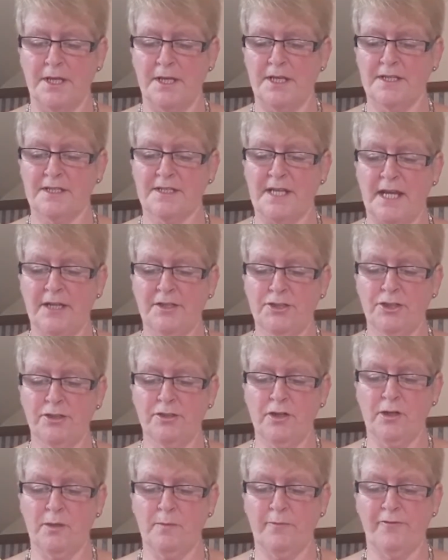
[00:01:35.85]
set your
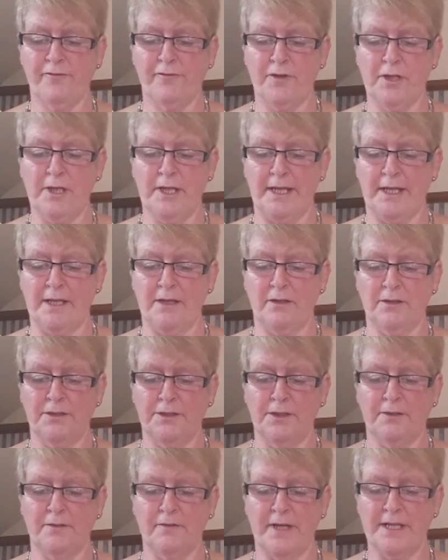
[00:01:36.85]
hope fully on
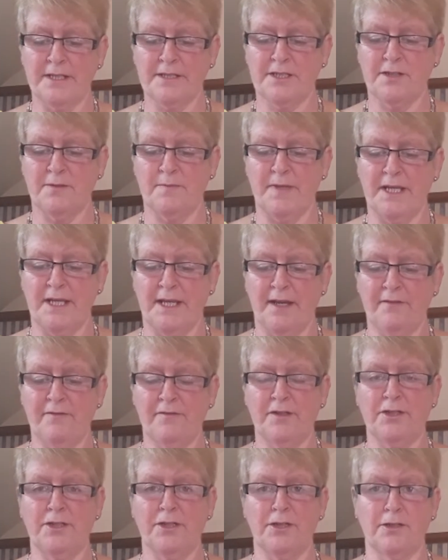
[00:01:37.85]
the grace to be
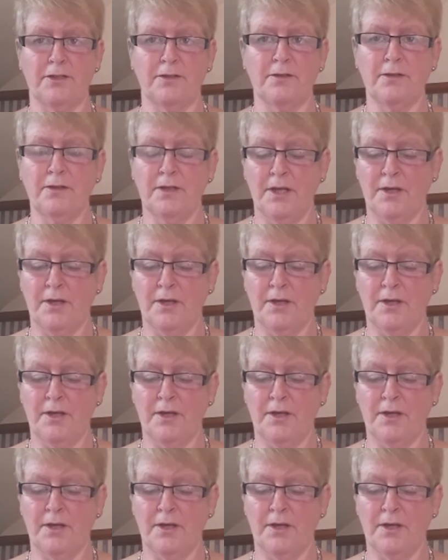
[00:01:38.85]
given you